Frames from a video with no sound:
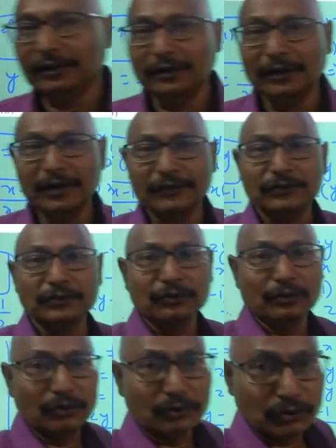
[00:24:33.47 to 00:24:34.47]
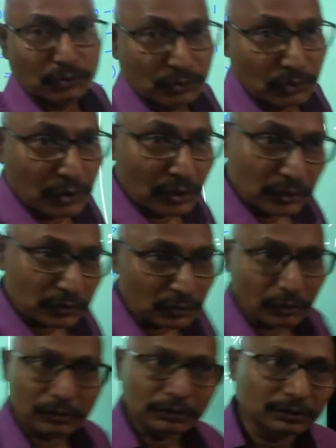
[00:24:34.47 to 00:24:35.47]
x is equal to 2.
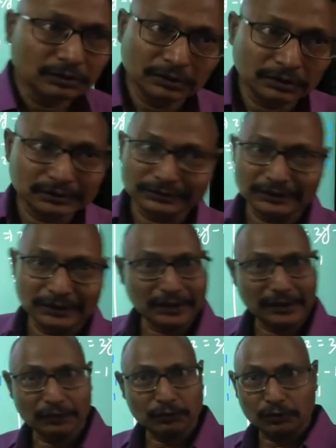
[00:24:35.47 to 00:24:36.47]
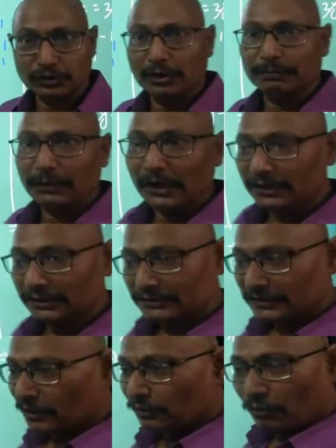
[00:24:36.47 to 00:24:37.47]
So the crucial part is
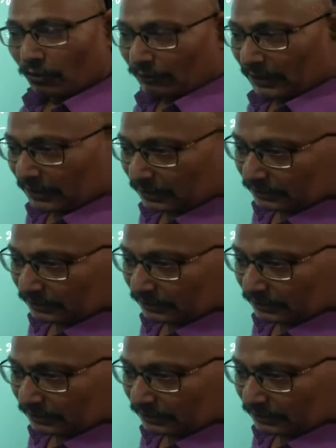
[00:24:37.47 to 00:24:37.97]
now over.